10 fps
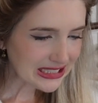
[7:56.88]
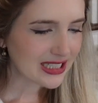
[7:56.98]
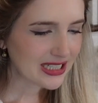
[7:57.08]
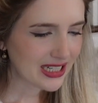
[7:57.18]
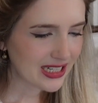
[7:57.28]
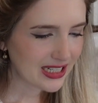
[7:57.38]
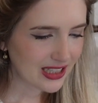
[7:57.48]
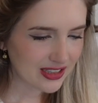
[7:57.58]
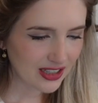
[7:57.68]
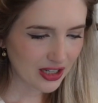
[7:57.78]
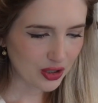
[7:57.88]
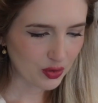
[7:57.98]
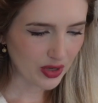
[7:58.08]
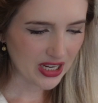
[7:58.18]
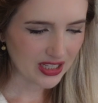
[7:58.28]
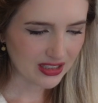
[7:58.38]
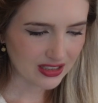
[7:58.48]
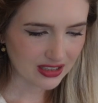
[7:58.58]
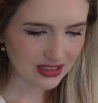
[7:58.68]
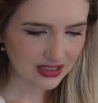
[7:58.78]
Yeah, that's not a
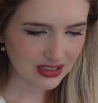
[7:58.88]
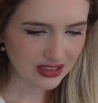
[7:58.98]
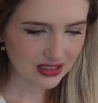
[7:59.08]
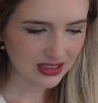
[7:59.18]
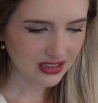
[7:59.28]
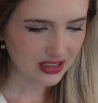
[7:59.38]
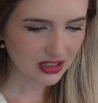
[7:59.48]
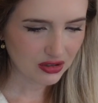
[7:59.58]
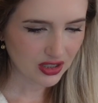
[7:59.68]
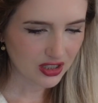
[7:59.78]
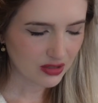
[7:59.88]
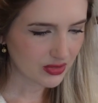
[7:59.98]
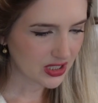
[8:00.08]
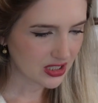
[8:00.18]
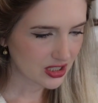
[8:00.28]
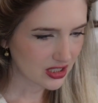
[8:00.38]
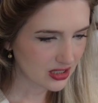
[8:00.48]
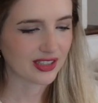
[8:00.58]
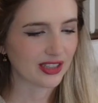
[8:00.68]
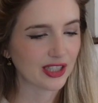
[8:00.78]
great combination.
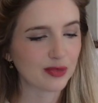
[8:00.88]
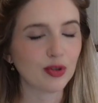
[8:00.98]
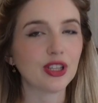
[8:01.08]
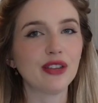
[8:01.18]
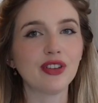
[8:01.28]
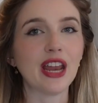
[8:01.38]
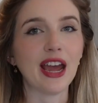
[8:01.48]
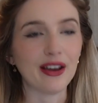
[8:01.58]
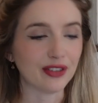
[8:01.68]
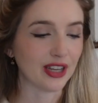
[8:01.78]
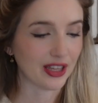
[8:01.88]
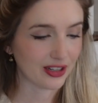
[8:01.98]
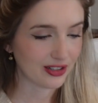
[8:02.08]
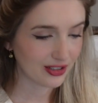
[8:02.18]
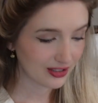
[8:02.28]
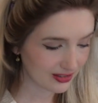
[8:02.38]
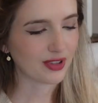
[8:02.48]
Did this book even have an editor?